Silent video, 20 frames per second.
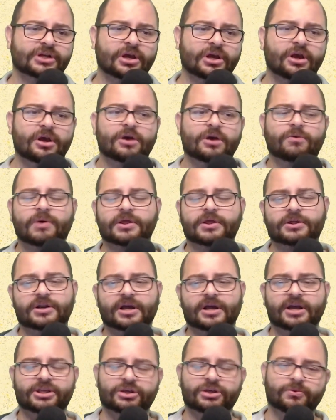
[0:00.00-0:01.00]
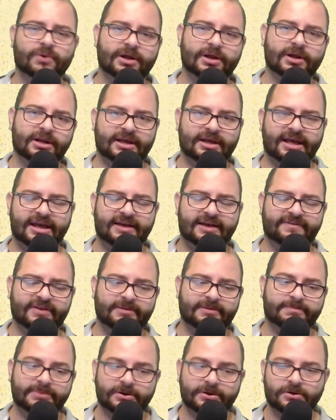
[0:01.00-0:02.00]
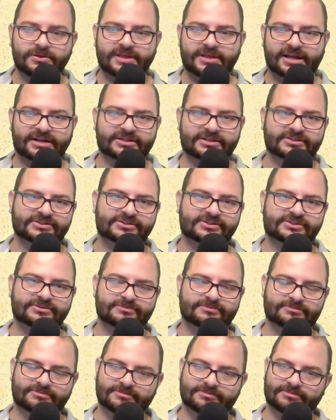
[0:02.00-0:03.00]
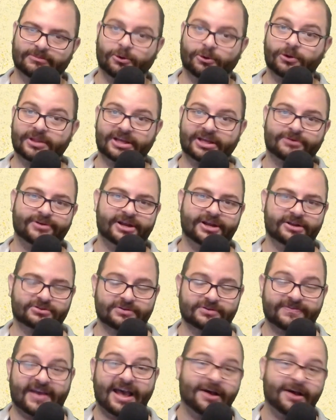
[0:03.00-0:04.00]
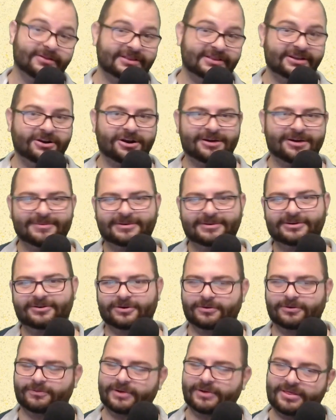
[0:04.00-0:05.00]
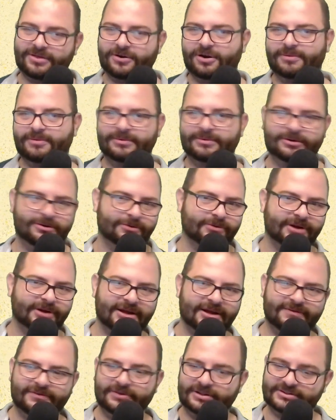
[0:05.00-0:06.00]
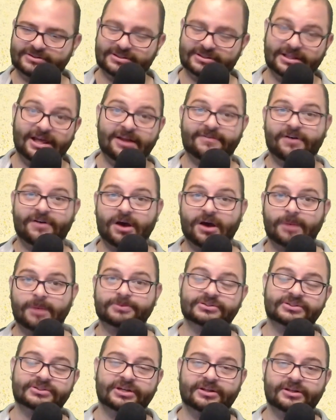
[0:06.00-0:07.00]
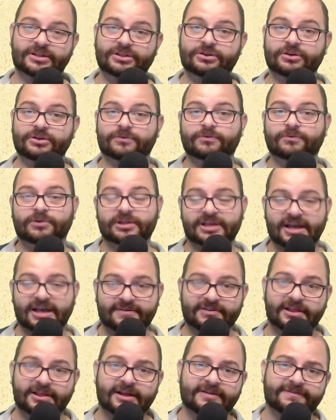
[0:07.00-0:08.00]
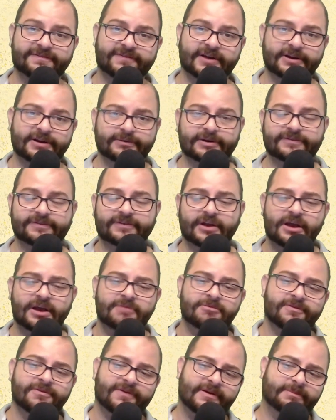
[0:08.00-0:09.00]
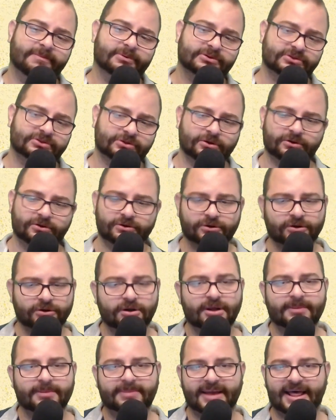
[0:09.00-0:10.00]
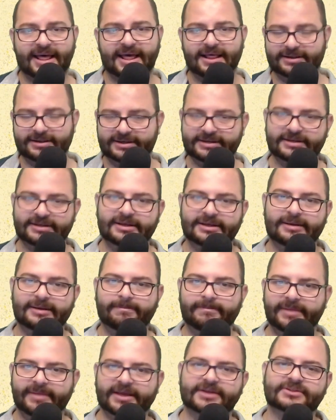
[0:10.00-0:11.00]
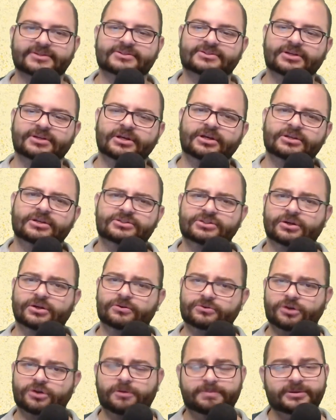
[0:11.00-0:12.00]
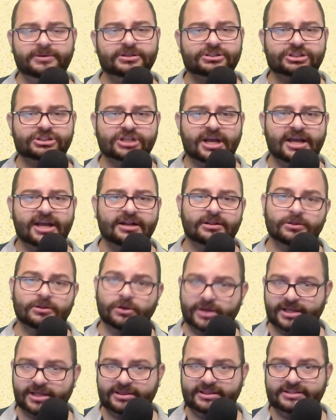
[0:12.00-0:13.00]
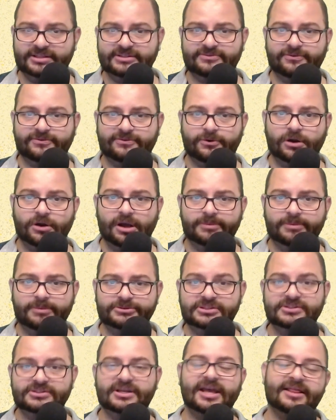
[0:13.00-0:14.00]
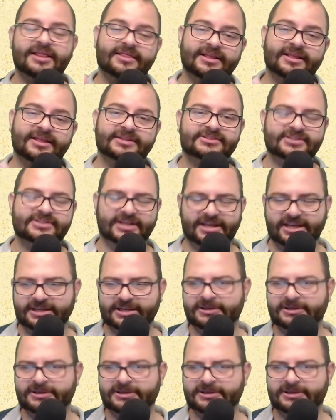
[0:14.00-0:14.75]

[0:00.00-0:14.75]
whether or not you want to have a build that is more like Kratos without the armor or with armor or whatever. There's a lot of options there that you could really have a lot of fun with a Berserker Paladin mix. So don't be shy to look at these 4 options and then say,